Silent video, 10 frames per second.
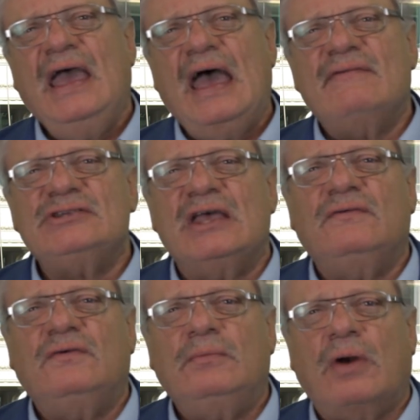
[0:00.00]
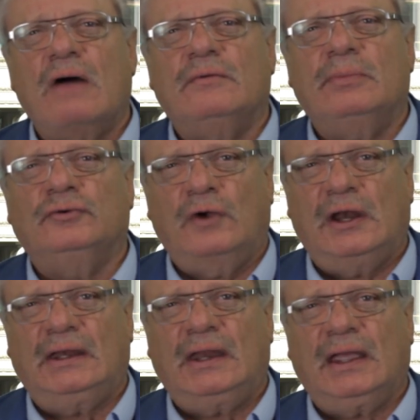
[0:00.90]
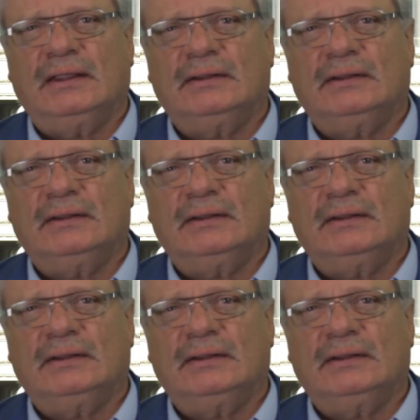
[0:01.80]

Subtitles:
Have a safe and profitable trading day.